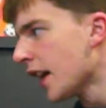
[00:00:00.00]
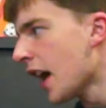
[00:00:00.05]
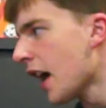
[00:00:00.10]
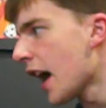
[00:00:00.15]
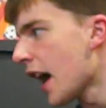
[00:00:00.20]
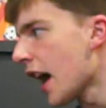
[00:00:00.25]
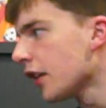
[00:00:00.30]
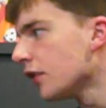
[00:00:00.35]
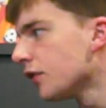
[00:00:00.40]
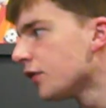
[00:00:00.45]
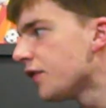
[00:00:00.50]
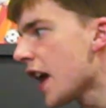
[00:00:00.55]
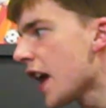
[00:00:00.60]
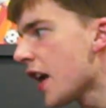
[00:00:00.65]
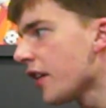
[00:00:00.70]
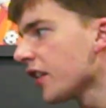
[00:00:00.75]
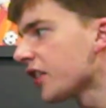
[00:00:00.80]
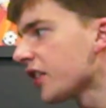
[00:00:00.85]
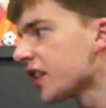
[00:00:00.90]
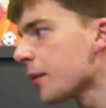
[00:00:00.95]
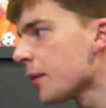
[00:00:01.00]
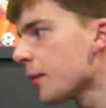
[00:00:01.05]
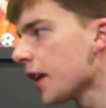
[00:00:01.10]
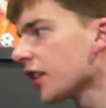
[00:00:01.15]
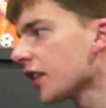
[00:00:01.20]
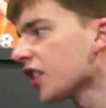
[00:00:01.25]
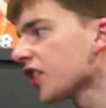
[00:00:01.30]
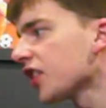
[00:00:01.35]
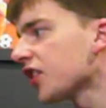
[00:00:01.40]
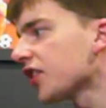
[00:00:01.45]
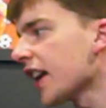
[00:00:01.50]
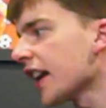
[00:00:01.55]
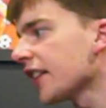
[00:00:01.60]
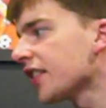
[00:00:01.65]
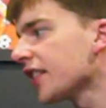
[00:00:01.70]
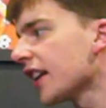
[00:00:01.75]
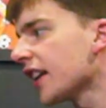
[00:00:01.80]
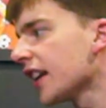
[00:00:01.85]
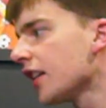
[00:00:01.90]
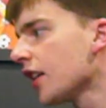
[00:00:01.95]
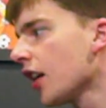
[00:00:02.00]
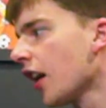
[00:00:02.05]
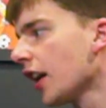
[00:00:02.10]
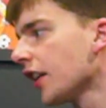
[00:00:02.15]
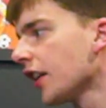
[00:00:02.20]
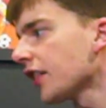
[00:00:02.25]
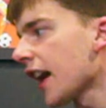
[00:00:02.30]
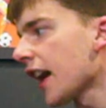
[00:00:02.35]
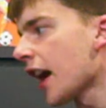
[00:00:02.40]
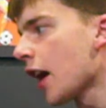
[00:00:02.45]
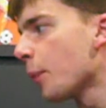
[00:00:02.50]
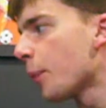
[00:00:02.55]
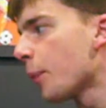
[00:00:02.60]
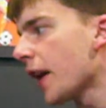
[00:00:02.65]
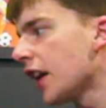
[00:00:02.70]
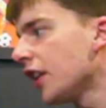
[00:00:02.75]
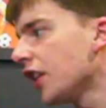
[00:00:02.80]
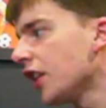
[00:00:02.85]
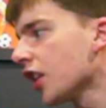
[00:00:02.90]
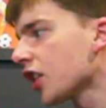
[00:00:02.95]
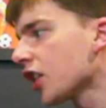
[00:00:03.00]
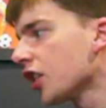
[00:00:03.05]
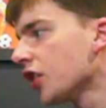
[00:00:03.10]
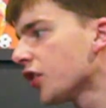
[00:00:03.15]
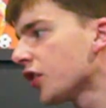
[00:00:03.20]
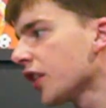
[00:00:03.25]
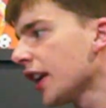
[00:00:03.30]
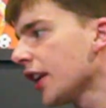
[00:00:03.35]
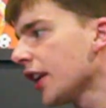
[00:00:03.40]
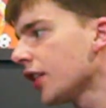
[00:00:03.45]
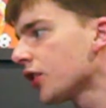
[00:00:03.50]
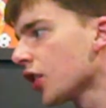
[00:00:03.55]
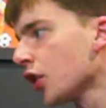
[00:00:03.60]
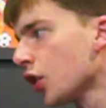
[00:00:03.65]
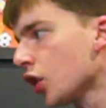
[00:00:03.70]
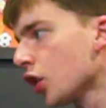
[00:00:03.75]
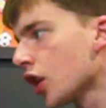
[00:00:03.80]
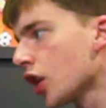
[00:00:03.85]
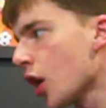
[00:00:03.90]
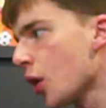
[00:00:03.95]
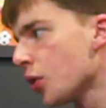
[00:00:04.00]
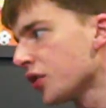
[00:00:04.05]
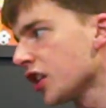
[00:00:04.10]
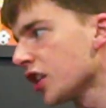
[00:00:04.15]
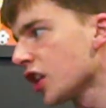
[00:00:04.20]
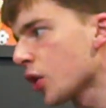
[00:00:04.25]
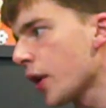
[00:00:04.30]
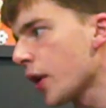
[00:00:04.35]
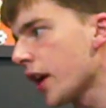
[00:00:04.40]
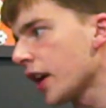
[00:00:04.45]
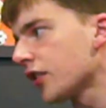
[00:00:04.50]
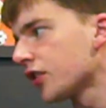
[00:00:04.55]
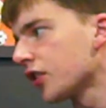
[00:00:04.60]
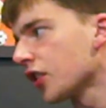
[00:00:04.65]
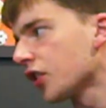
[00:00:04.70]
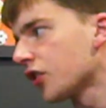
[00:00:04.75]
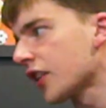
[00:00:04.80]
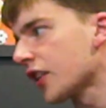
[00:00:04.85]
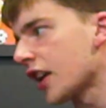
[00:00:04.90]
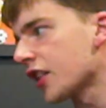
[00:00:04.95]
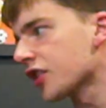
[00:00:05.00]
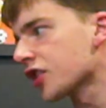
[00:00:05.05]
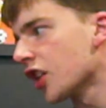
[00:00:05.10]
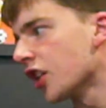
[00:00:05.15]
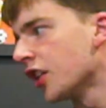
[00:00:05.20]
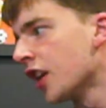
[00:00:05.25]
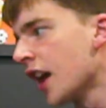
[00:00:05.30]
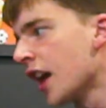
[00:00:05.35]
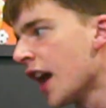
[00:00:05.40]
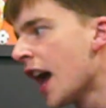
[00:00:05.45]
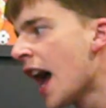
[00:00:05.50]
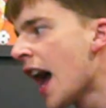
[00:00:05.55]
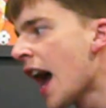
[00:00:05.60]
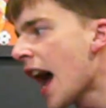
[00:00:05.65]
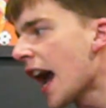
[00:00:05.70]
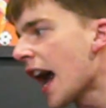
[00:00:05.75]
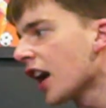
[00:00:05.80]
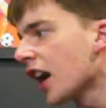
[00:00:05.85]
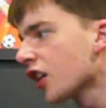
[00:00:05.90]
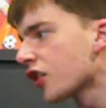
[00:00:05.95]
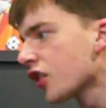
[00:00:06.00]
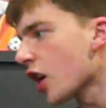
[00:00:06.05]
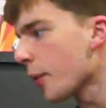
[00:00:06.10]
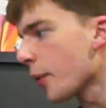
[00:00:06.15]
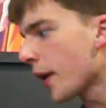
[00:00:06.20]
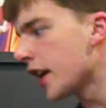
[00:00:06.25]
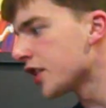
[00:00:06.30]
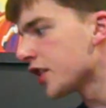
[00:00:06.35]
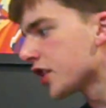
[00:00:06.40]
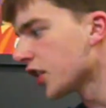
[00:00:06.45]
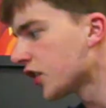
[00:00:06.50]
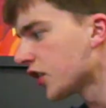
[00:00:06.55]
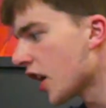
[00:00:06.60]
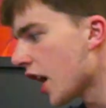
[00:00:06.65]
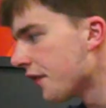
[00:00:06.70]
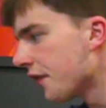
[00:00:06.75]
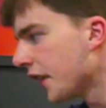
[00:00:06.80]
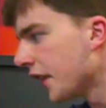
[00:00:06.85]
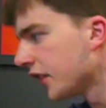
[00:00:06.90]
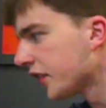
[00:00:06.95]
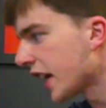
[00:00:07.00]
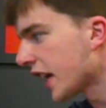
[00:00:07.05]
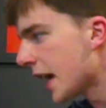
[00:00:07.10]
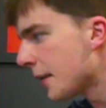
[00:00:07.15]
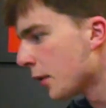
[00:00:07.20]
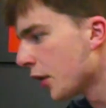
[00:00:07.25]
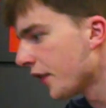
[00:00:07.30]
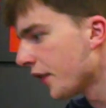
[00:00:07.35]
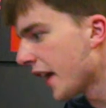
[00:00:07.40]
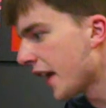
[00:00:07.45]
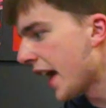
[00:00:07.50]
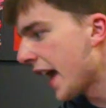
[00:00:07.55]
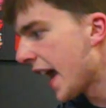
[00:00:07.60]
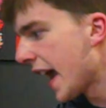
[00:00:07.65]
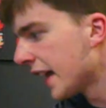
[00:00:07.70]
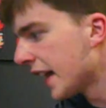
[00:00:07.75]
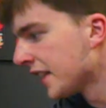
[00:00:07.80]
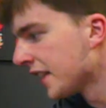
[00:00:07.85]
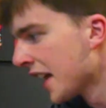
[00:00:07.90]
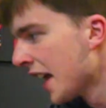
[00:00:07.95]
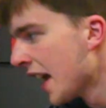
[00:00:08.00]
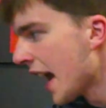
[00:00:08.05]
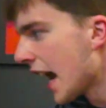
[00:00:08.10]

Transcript: And very similar to Saturday night, Albania concede 2 goals in quick succession, and Croatia turn this game on their head.